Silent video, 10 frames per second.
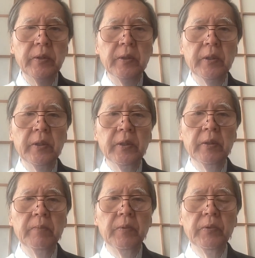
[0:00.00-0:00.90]

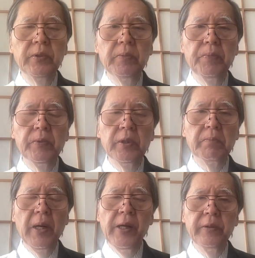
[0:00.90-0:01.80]
The most important
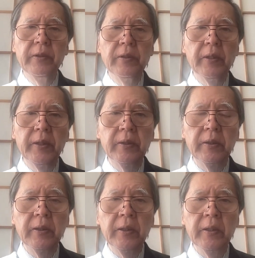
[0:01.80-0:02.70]
mind is
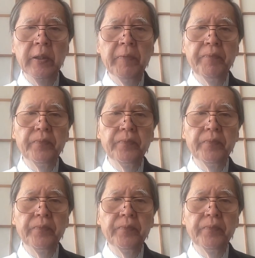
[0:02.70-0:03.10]
that